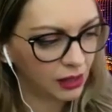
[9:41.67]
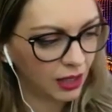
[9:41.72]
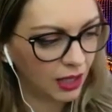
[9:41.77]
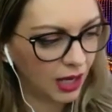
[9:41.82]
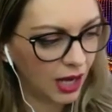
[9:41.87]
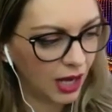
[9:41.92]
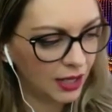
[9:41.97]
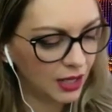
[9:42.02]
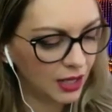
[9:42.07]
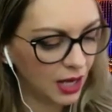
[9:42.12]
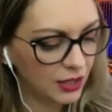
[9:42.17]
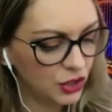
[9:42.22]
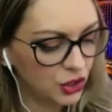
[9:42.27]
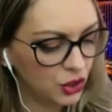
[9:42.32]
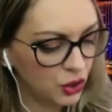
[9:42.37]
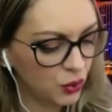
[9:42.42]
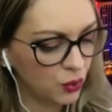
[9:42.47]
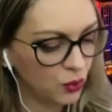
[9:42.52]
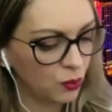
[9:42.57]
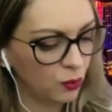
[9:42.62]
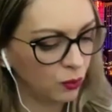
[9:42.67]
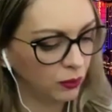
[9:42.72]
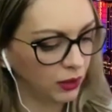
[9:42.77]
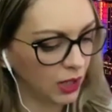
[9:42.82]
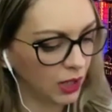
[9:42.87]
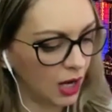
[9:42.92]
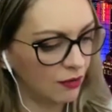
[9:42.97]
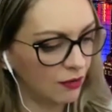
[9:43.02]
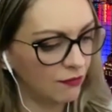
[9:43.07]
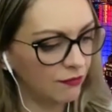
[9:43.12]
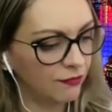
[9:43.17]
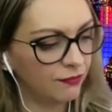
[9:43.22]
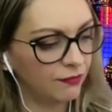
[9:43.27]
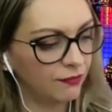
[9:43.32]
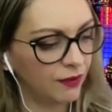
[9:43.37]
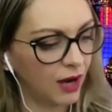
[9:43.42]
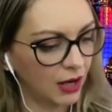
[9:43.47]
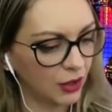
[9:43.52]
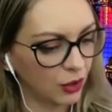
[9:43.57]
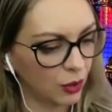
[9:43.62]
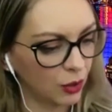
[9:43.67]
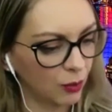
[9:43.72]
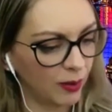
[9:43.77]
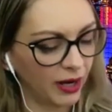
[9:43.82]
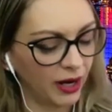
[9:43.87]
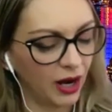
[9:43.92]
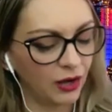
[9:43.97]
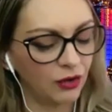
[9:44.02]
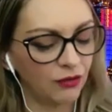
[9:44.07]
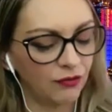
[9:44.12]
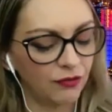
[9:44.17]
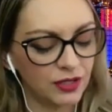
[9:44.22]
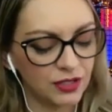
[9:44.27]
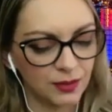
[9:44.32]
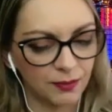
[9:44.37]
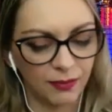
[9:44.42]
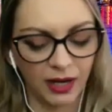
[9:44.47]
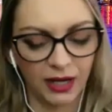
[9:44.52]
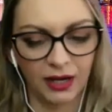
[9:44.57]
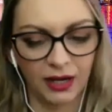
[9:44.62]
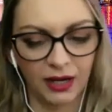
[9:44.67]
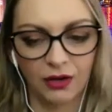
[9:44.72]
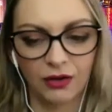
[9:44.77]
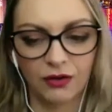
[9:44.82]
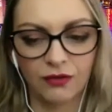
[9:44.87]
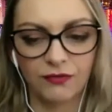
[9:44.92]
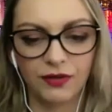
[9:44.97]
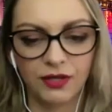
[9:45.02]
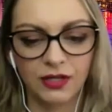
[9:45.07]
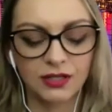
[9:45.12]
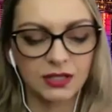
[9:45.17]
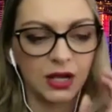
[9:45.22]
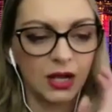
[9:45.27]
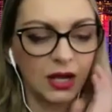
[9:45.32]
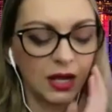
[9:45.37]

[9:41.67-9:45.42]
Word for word: I do love autobiographies and biographies.